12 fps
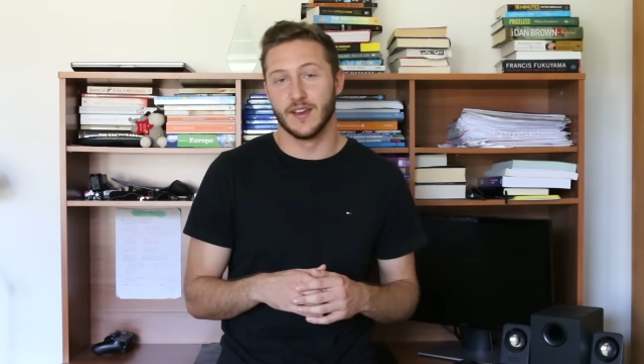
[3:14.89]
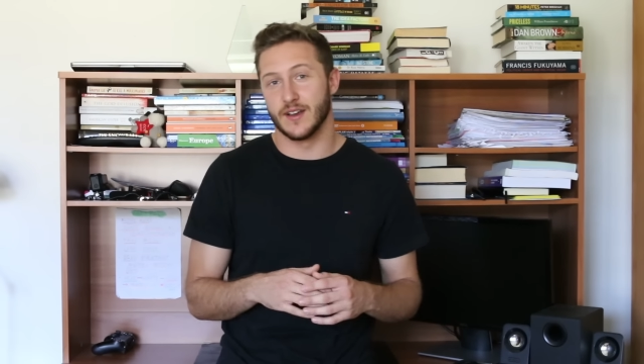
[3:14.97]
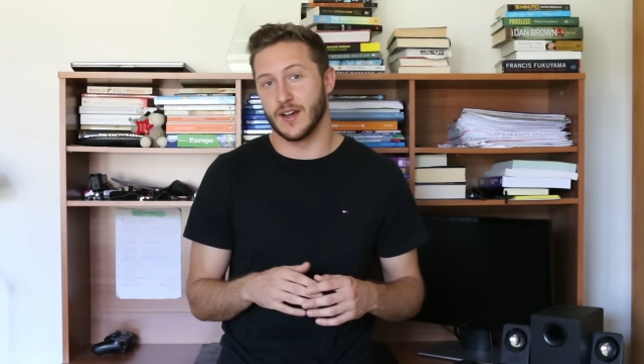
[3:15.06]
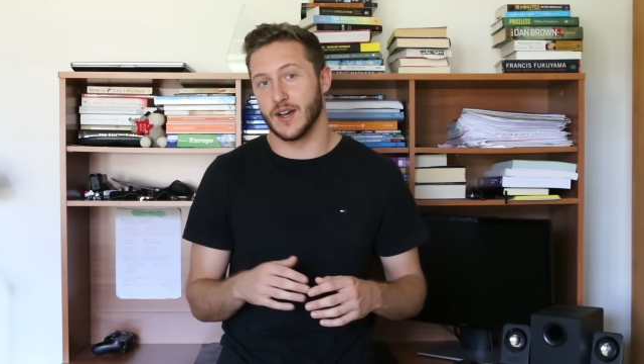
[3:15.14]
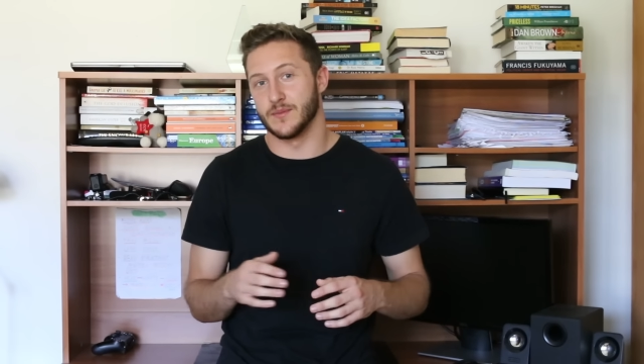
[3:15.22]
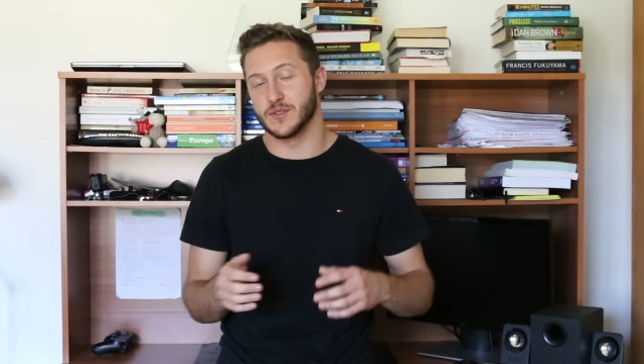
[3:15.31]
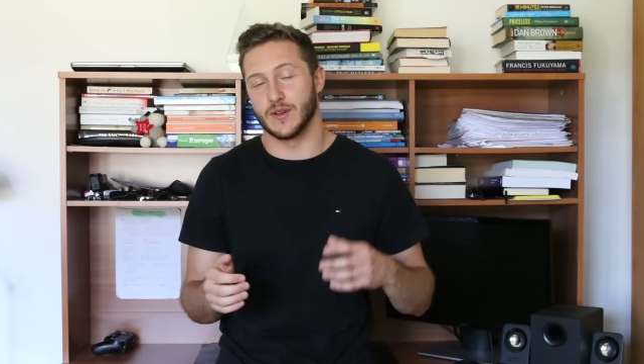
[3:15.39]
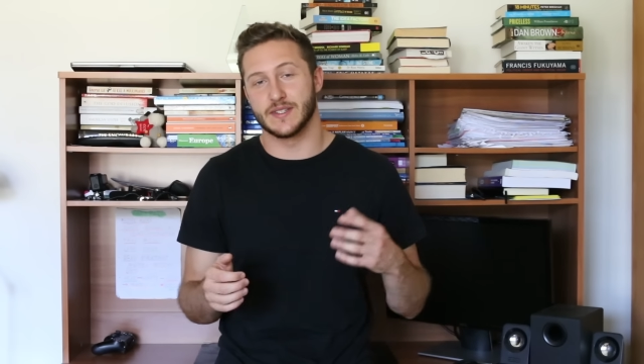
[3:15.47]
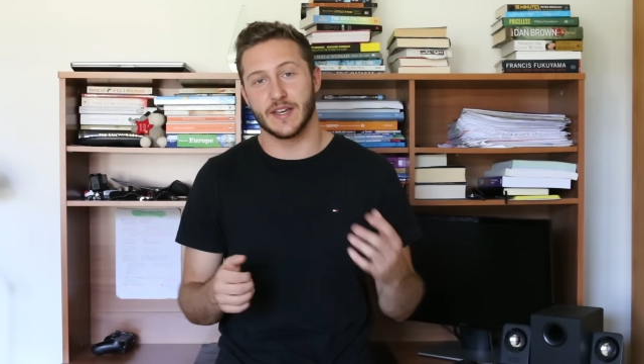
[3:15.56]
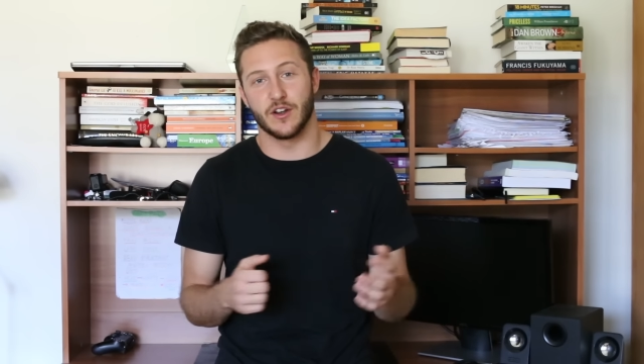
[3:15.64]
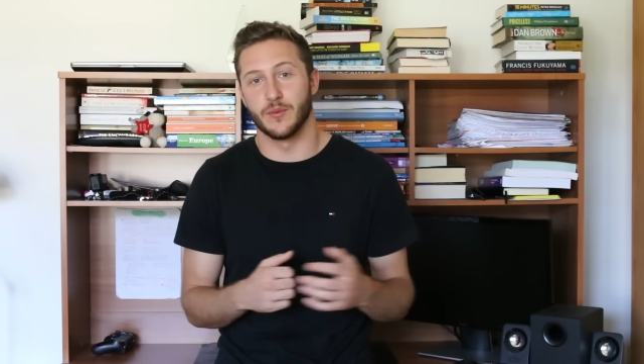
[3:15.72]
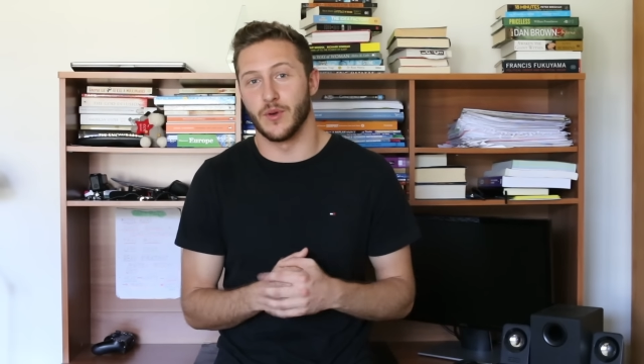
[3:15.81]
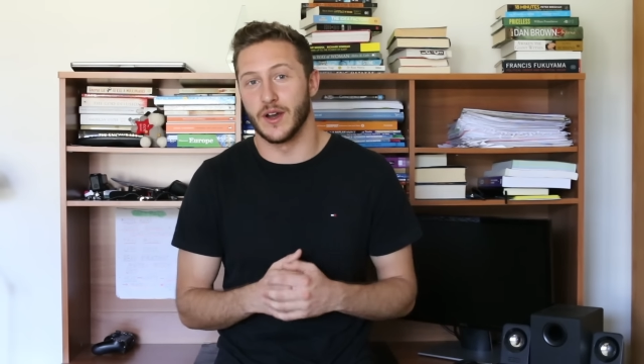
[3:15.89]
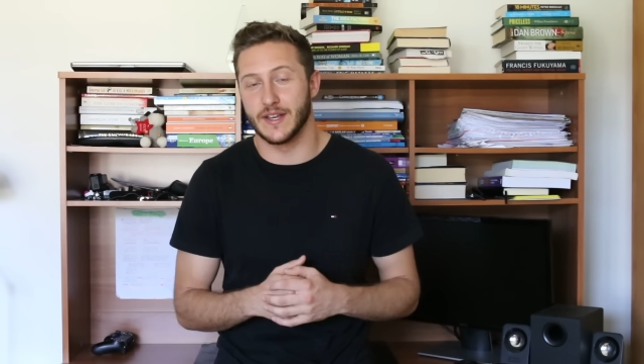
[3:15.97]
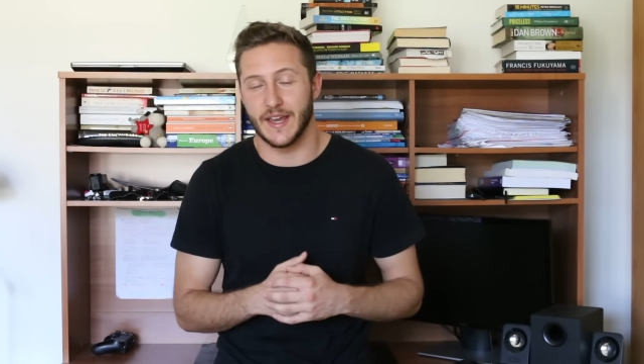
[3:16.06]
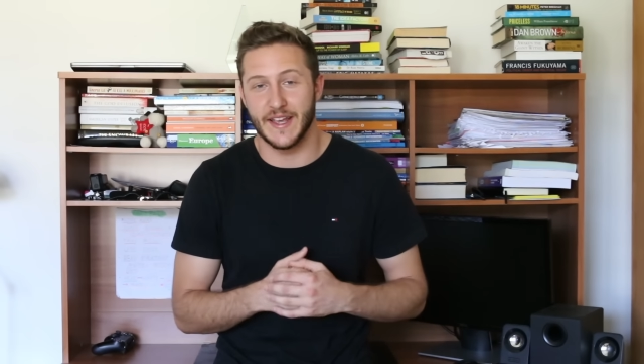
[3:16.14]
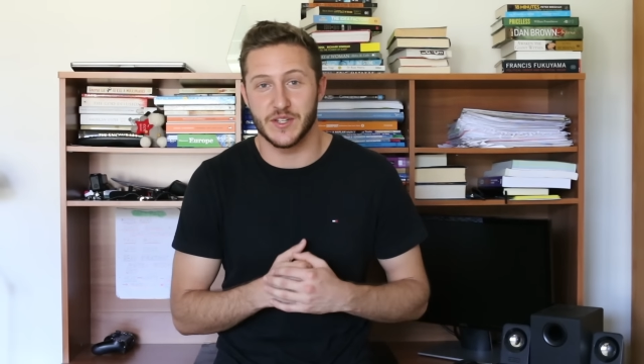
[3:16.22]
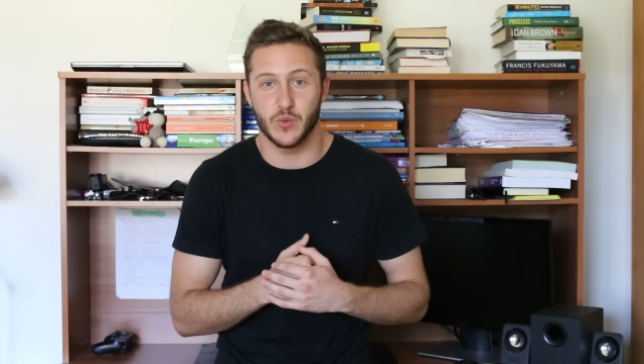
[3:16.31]
So I set a
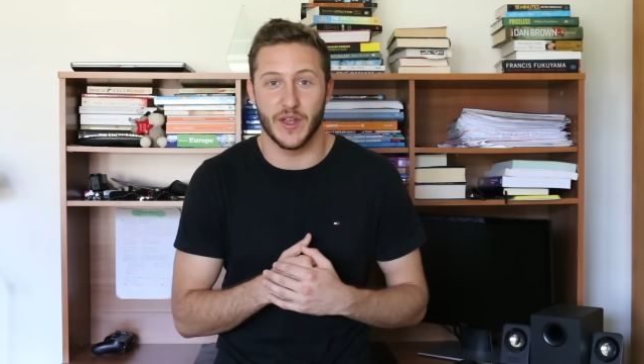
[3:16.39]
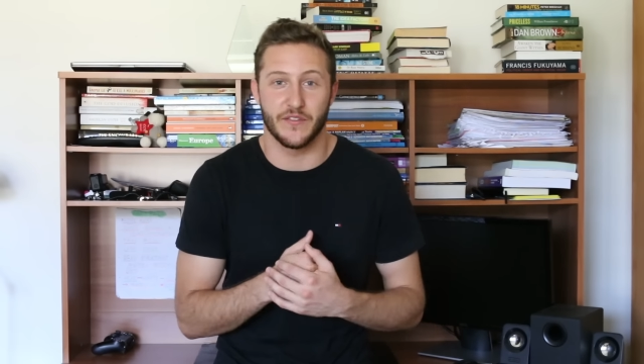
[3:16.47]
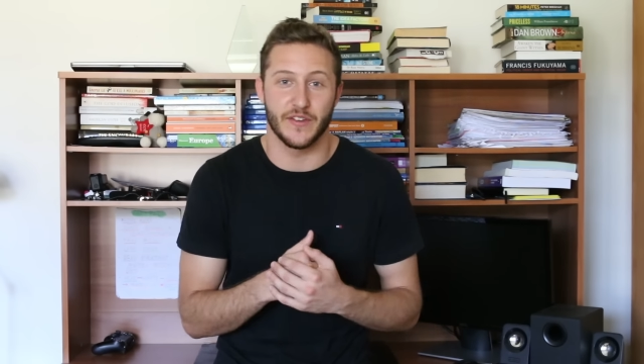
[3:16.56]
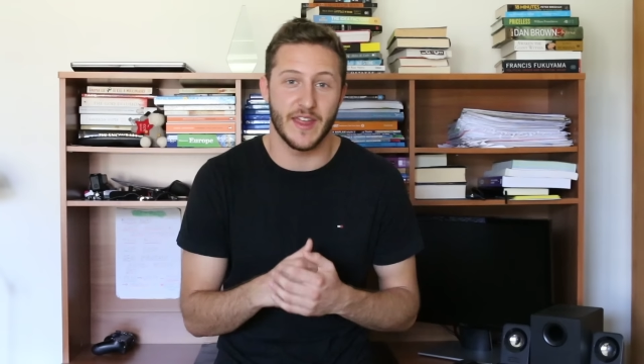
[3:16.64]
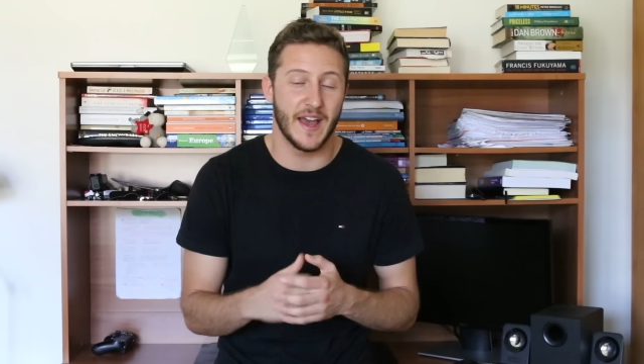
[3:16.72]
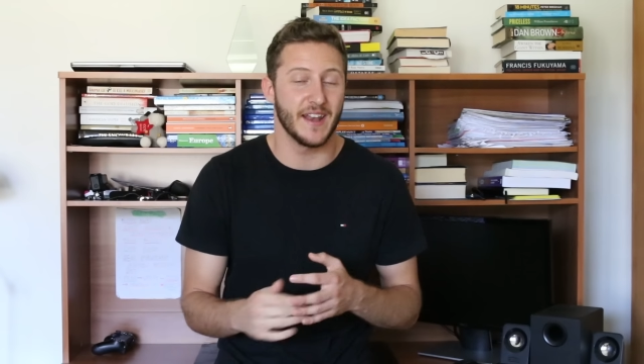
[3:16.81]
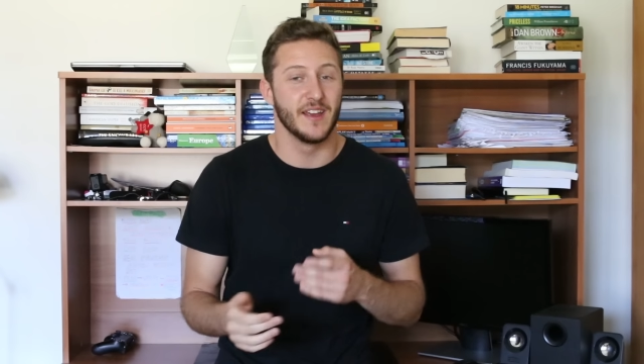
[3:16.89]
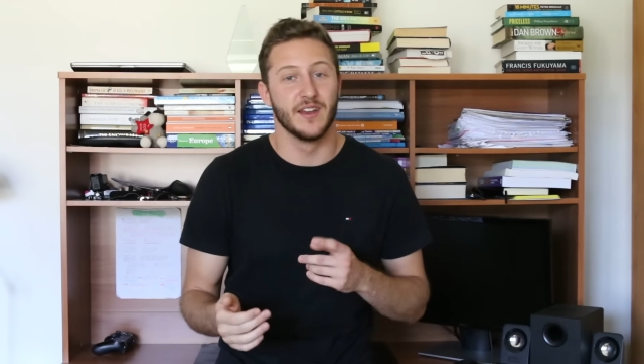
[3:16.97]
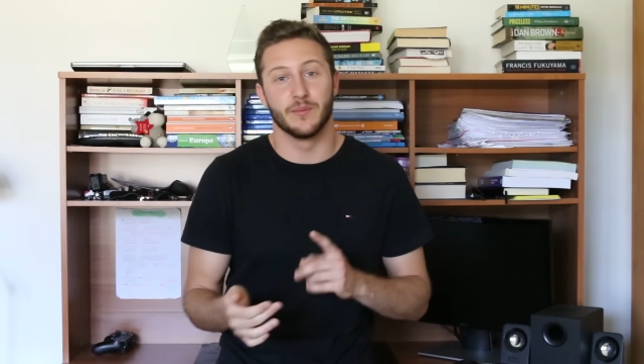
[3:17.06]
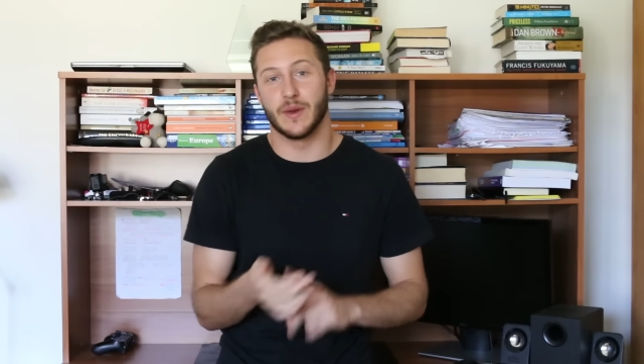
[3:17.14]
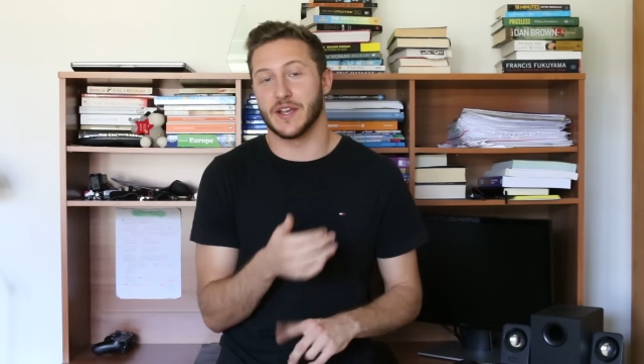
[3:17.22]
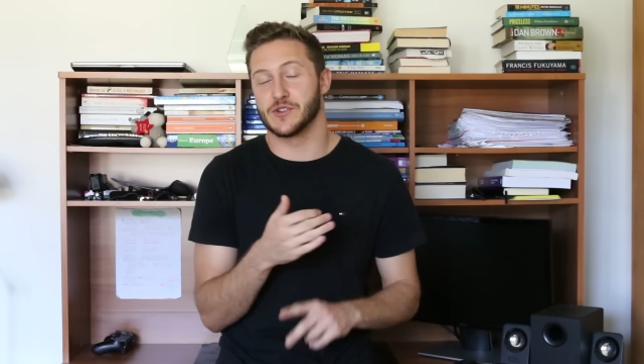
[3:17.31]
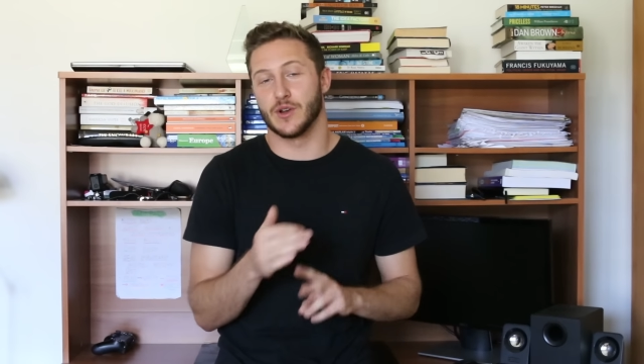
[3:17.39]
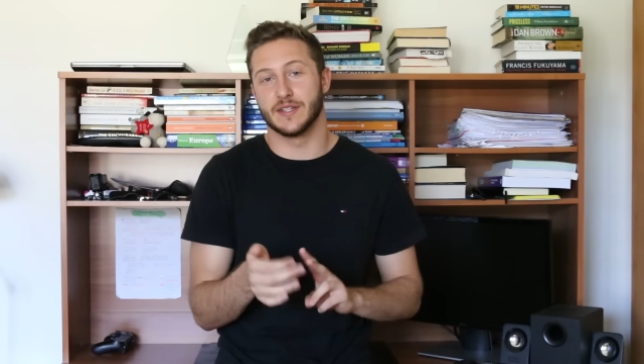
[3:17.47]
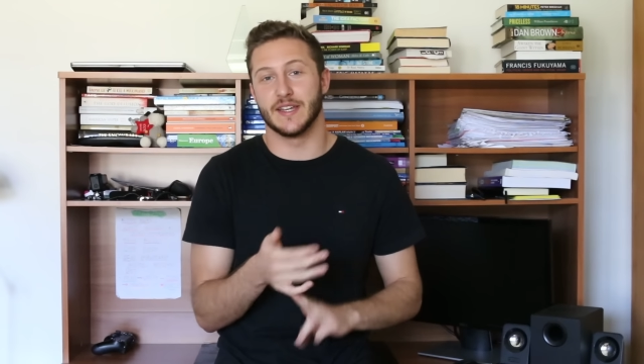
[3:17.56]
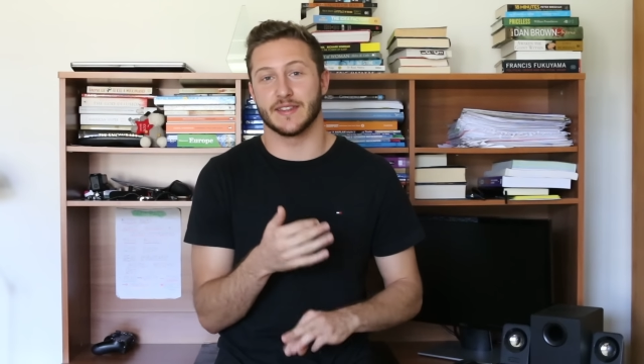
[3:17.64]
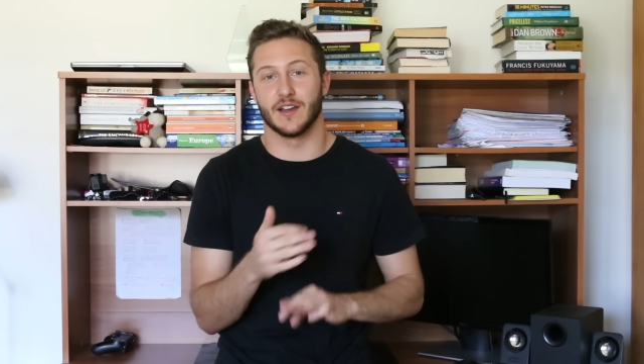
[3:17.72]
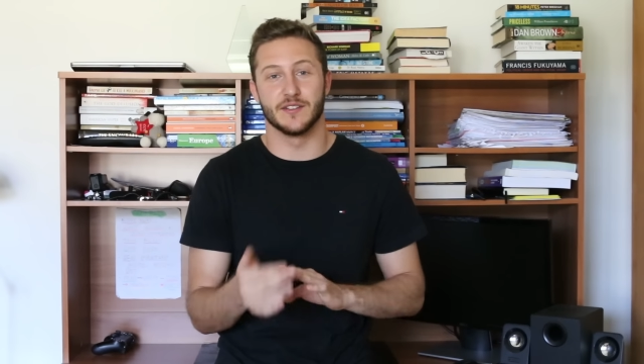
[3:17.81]
reminder each week for that, make sure I
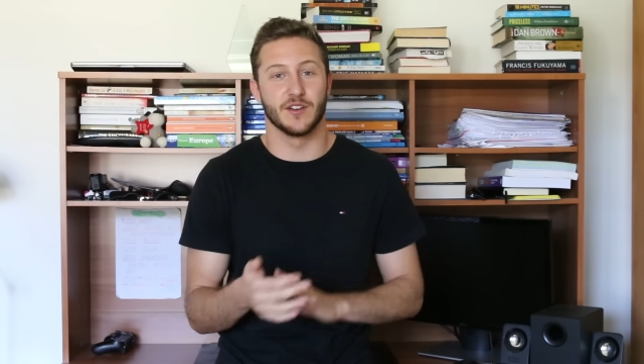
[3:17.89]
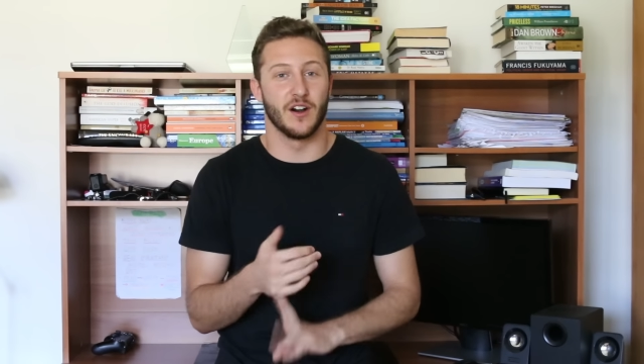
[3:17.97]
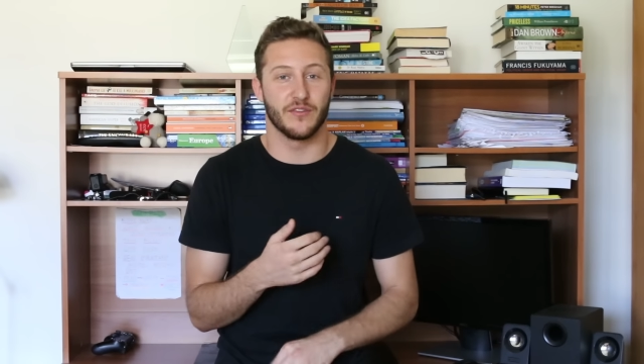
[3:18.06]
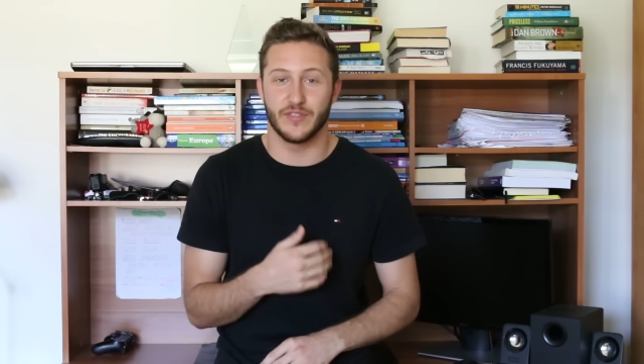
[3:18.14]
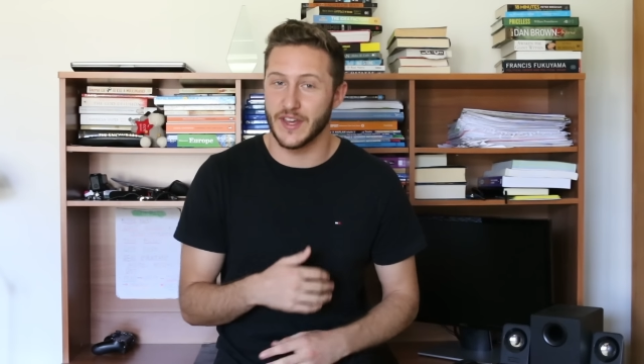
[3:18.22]
tick those off.